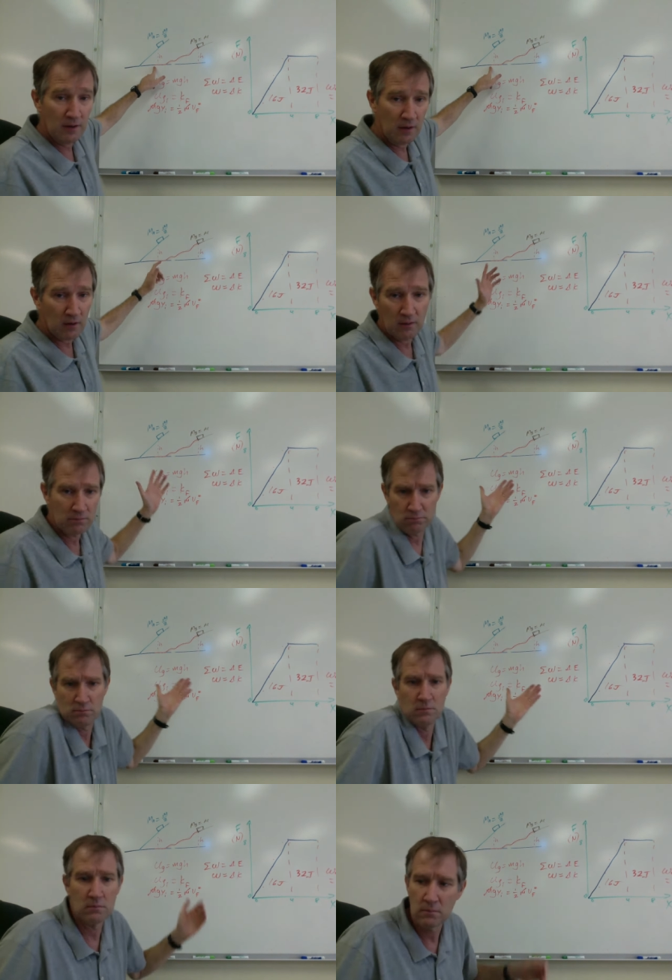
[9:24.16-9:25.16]
here.
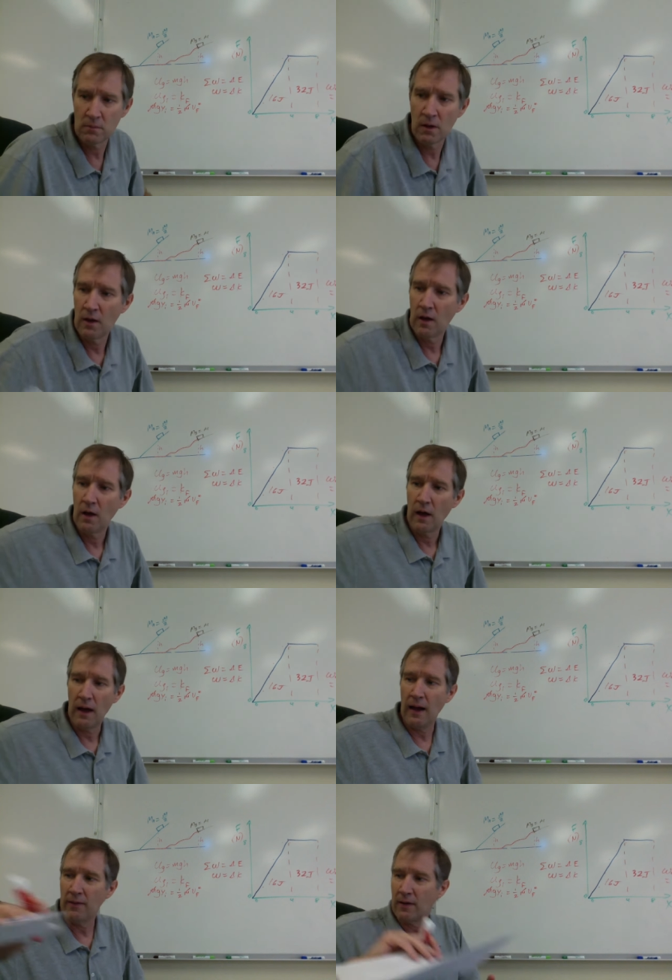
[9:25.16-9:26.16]

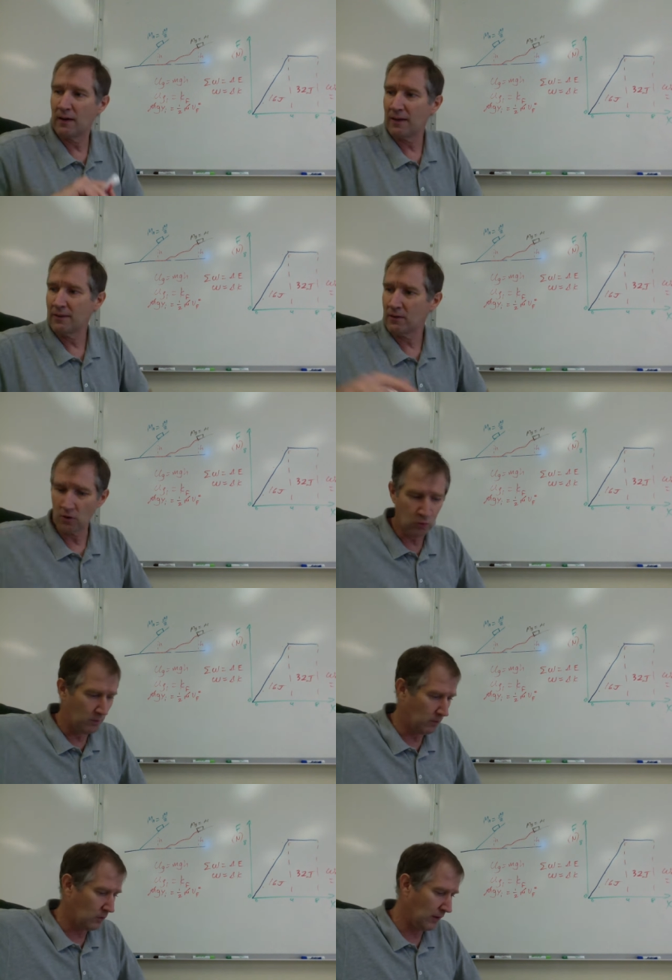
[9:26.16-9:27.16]
And then I think there's
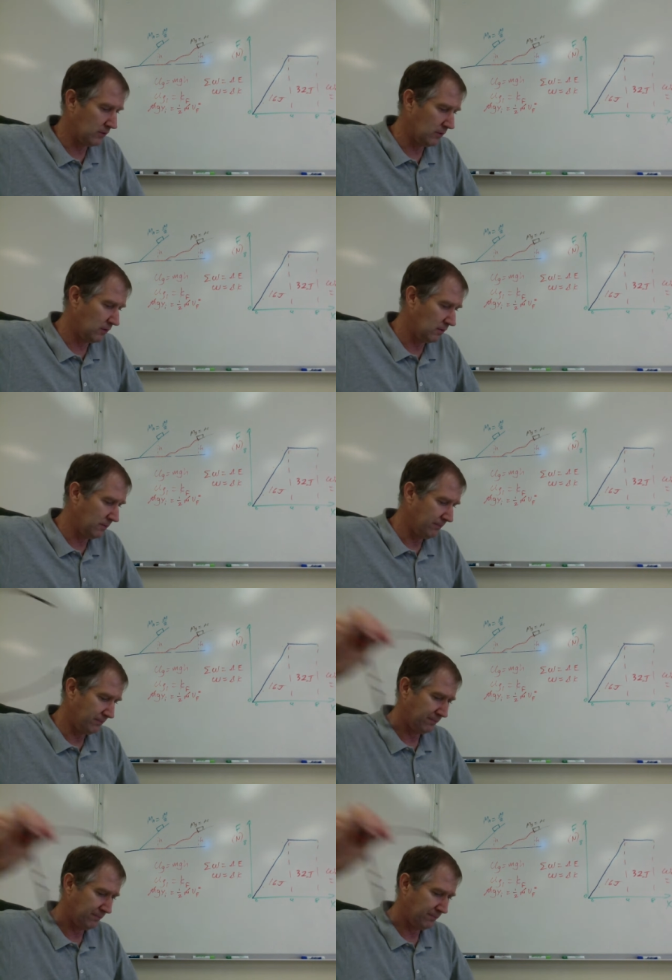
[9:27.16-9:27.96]
one more question.